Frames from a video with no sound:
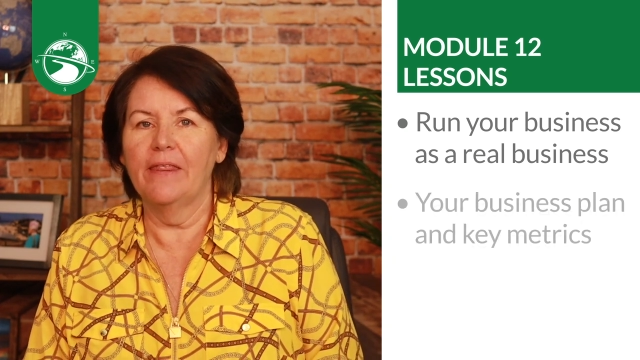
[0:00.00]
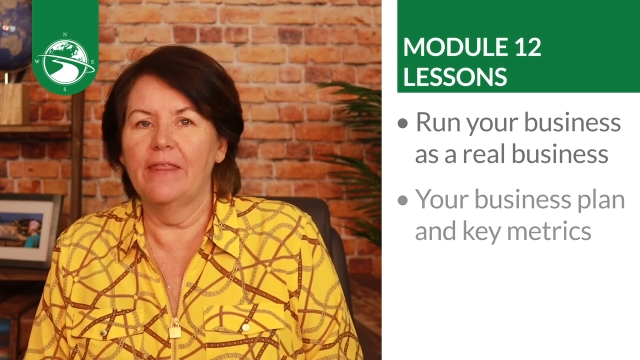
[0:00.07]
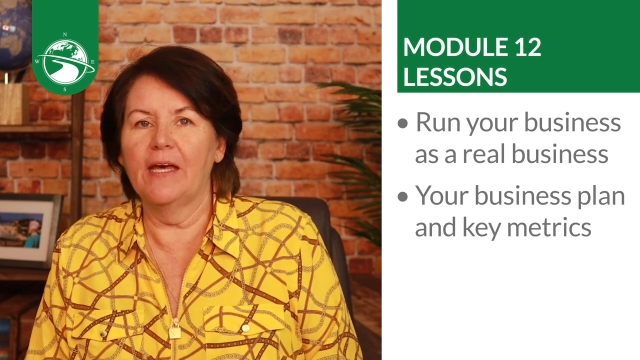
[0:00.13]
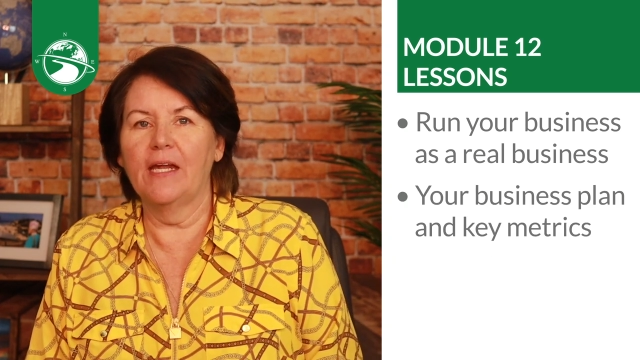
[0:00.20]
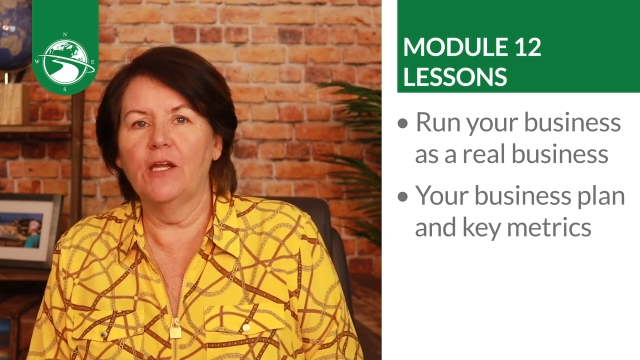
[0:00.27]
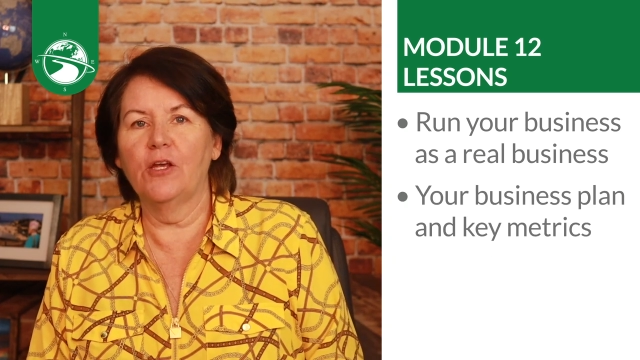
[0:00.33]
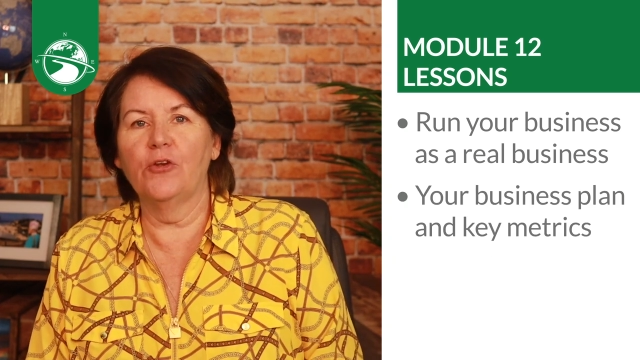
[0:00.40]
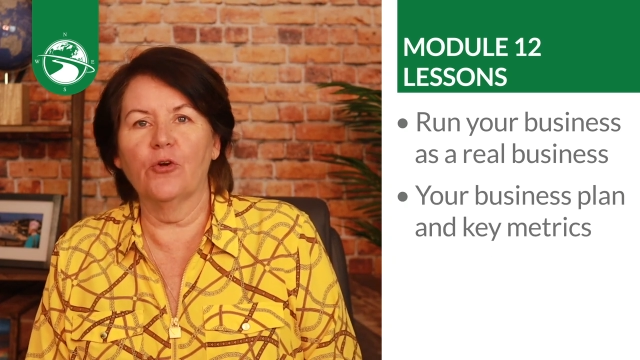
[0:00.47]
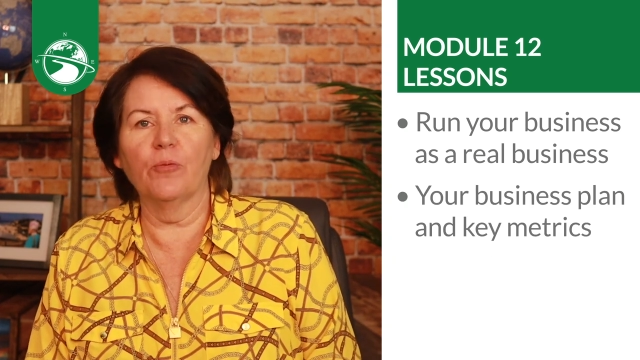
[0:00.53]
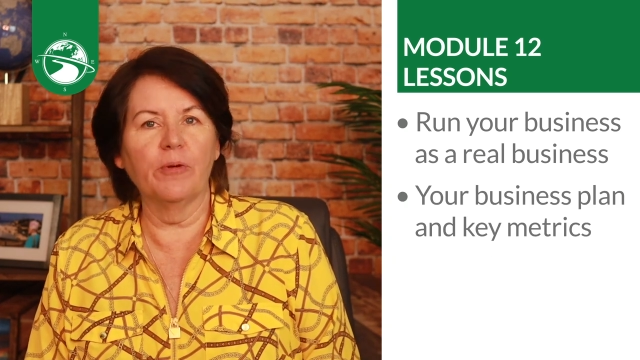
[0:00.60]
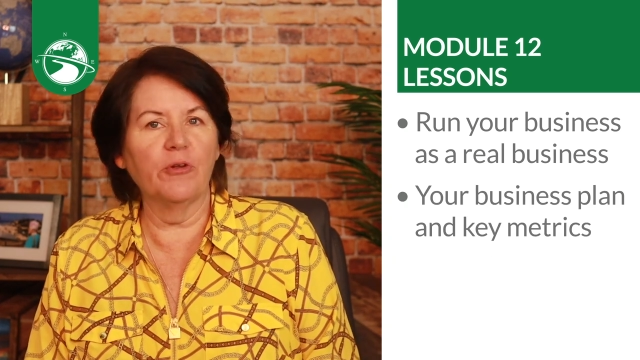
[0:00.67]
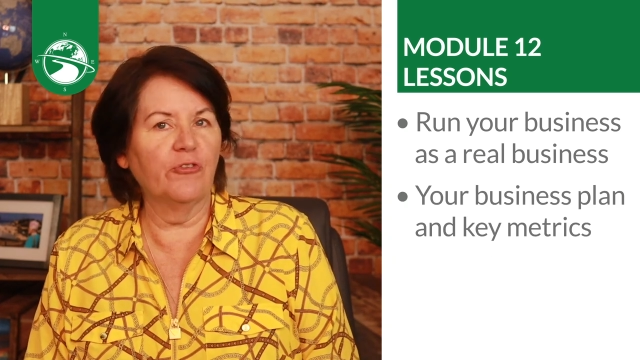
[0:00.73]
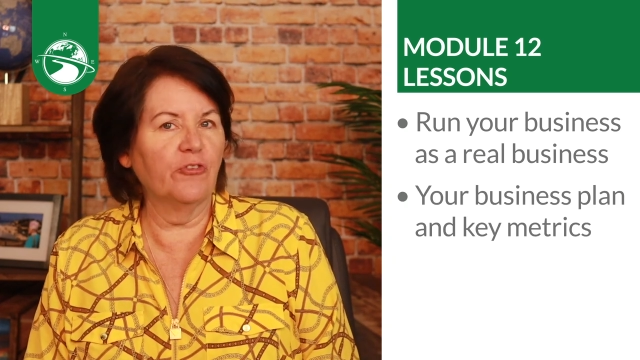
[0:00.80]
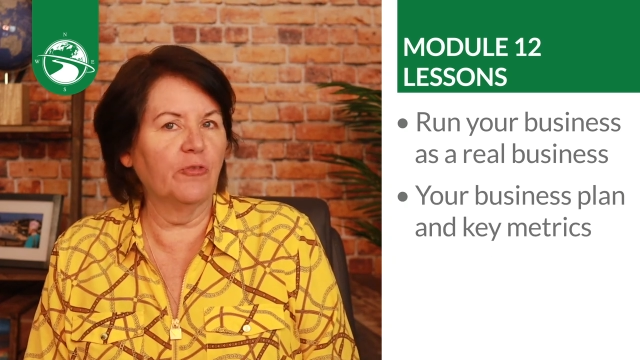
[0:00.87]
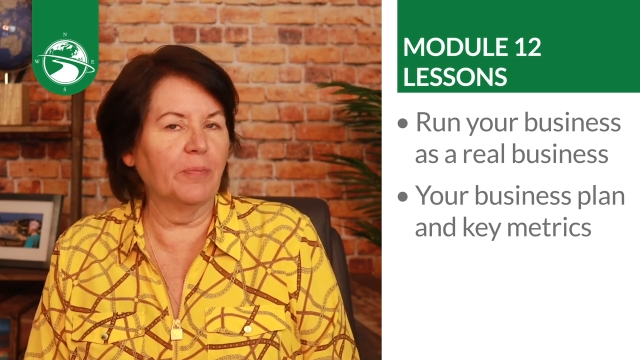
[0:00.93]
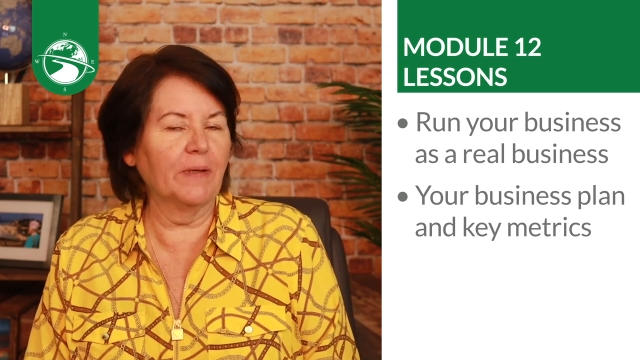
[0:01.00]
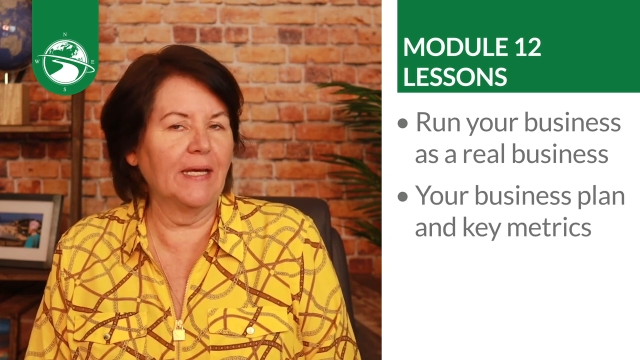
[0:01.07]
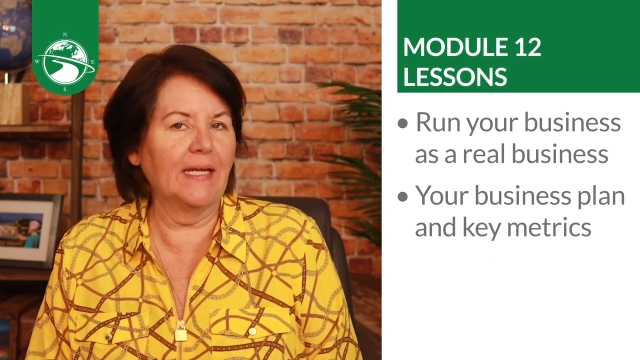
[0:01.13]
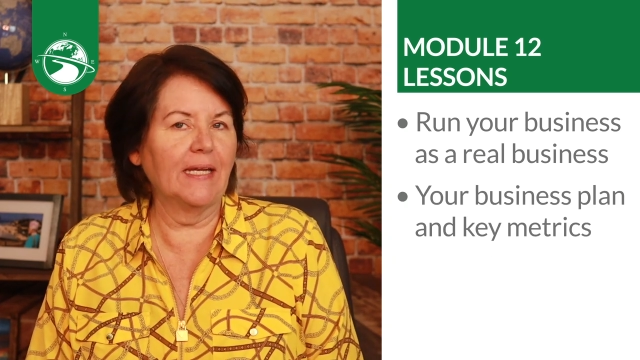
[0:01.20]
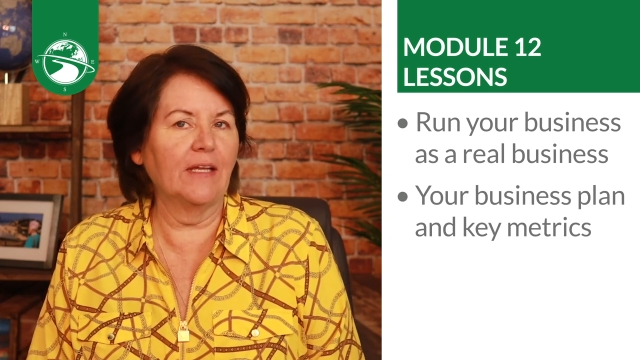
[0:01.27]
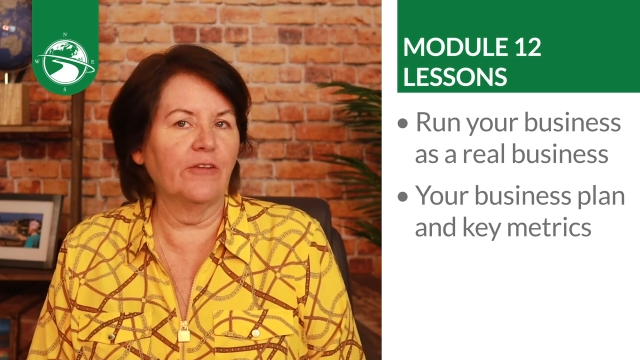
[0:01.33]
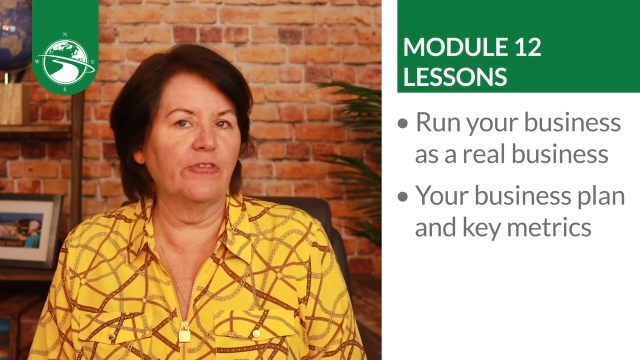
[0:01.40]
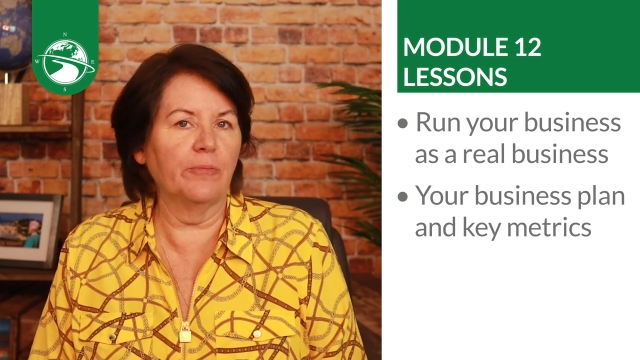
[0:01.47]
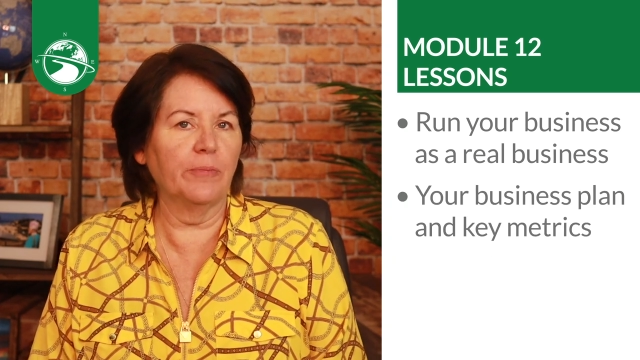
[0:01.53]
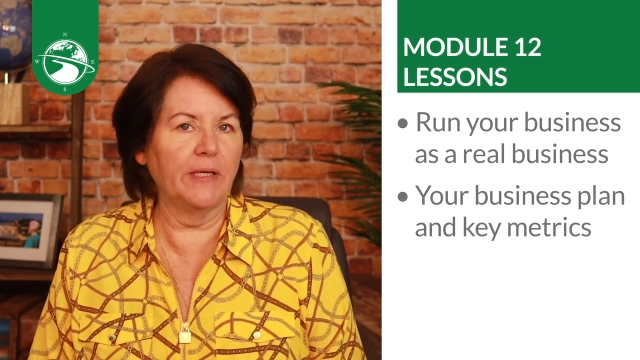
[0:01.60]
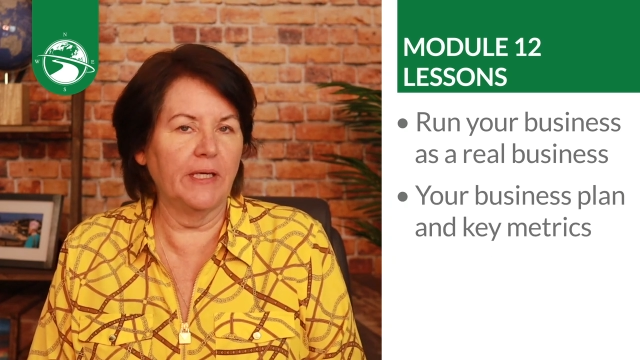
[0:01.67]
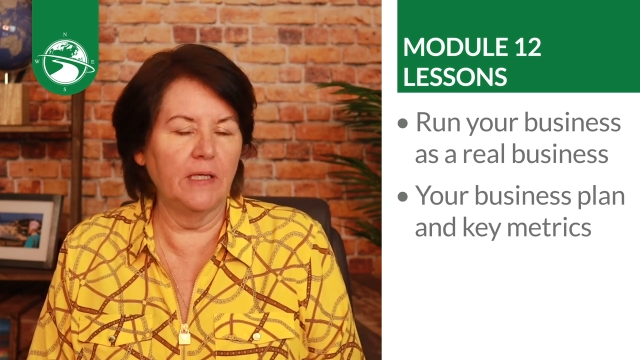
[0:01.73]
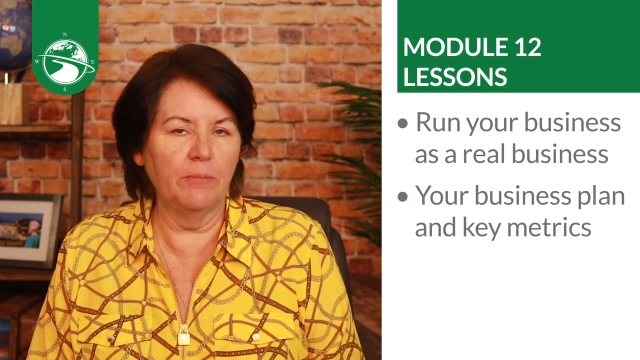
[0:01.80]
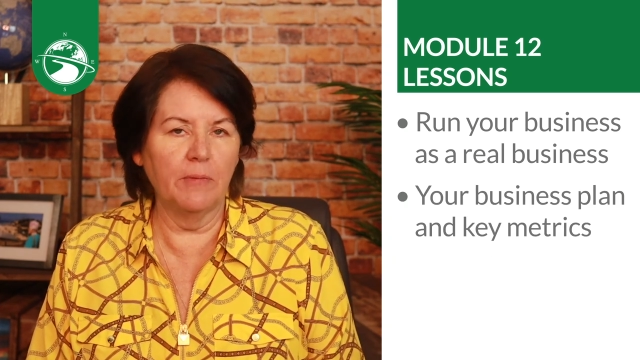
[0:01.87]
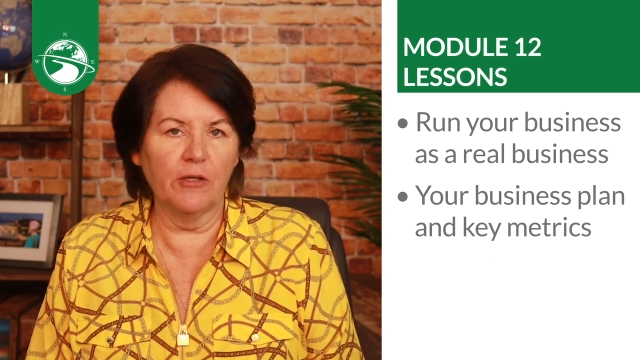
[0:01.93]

Then your business plan and some key